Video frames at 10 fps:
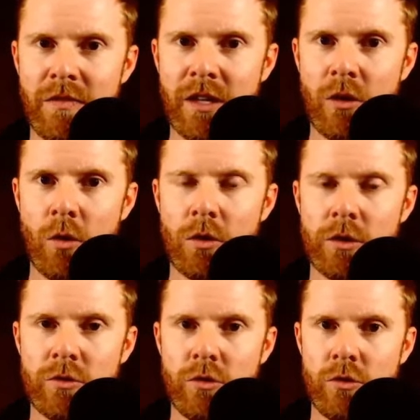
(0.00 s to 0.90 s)
order
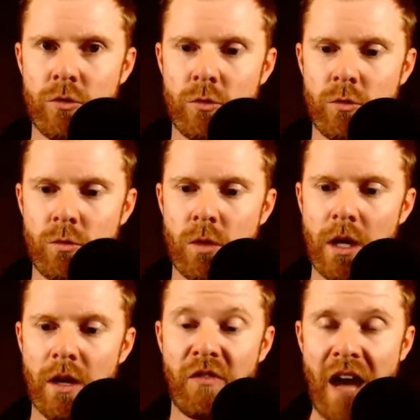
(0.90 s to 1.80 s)
to
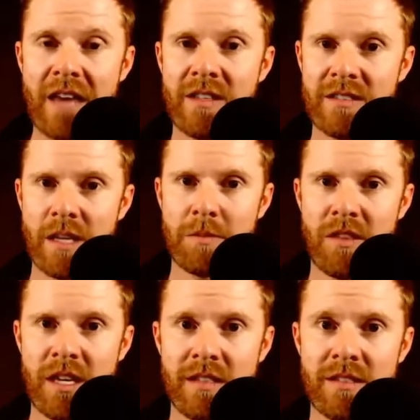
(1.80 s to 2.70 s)
find these types of
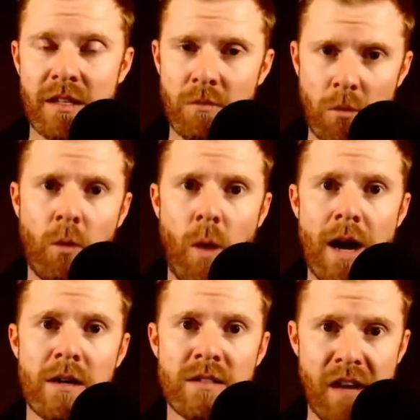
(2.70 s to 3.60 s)
things, and it
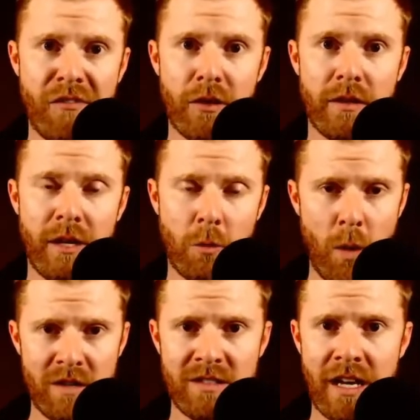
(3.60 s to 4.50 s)
requires effort, and it
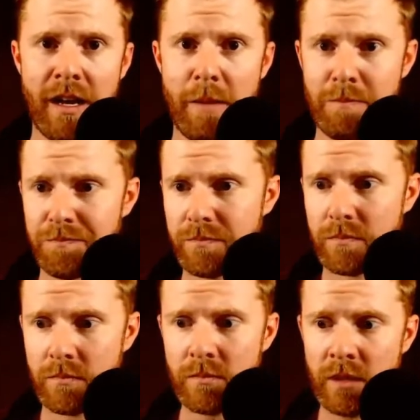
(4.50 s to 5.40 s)
requires time.
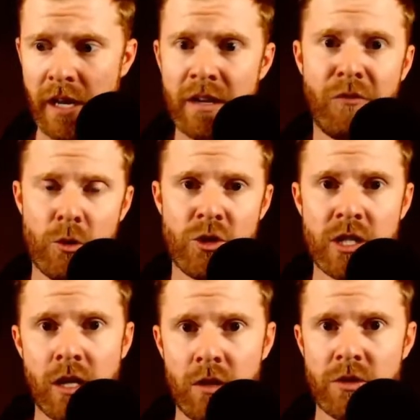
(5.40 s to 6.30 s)
And unfortunately,
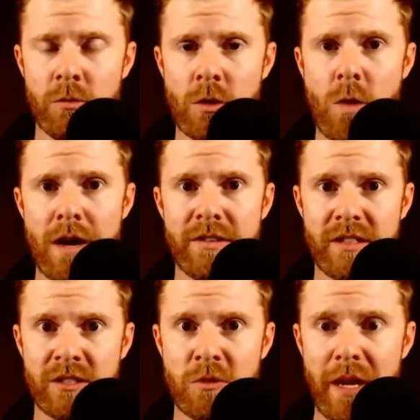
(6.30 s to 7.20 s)
it also requires
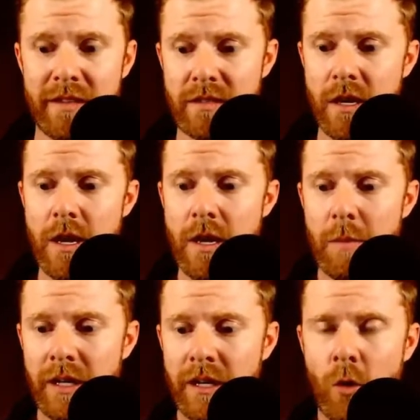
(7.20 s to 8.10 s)
expense.
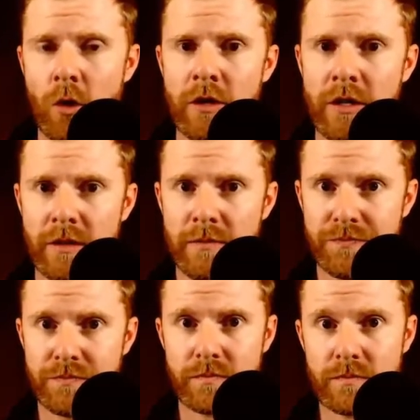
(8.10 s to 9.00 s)
But in order to
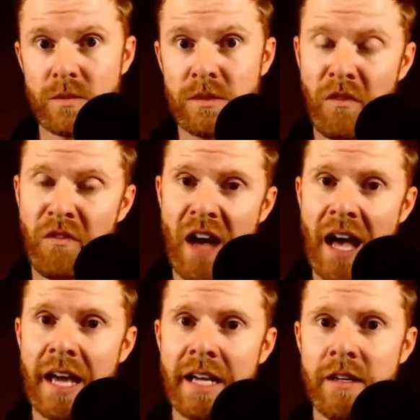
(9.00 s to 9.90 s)

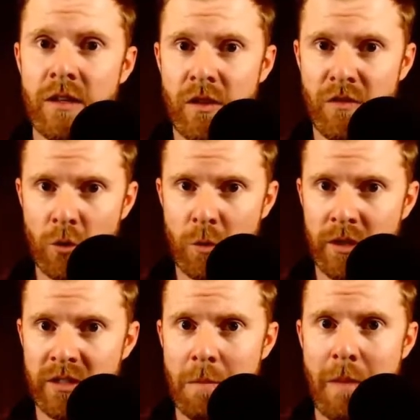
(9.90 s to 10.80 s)
find the vulnerabilities
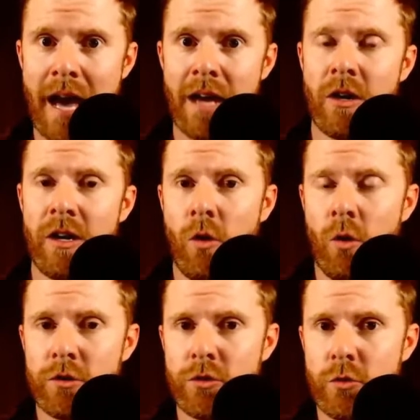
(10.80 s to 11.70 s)
that matter, in
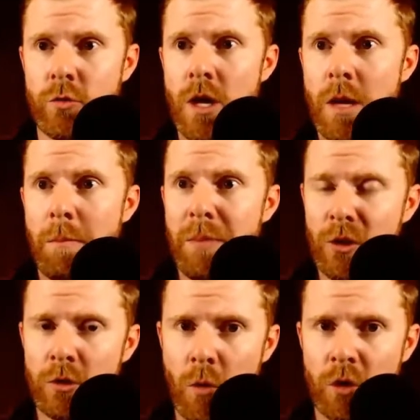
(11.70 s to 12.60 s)
order to
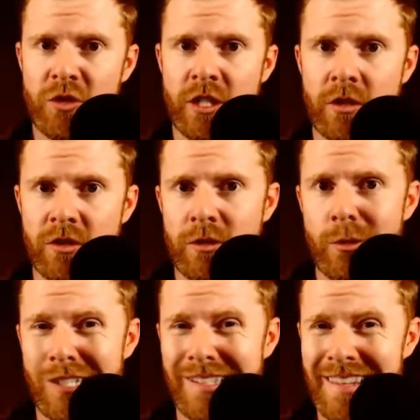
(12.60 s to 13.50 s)
build more secure
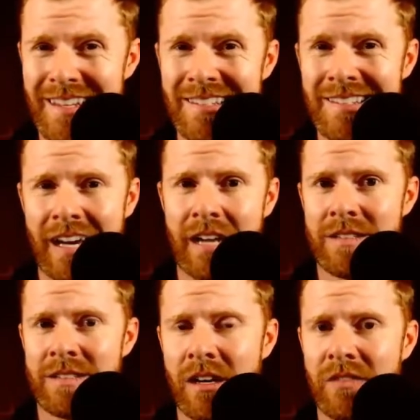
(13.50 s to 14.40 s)
solutions, this is the kind of
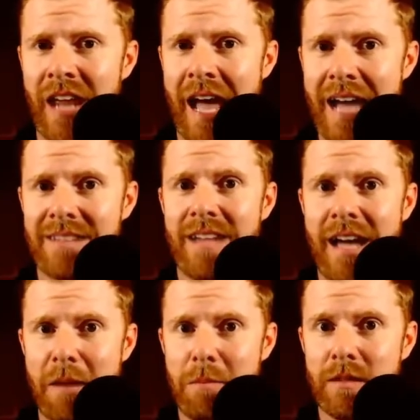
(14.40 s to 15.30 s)
stuff that has to happen.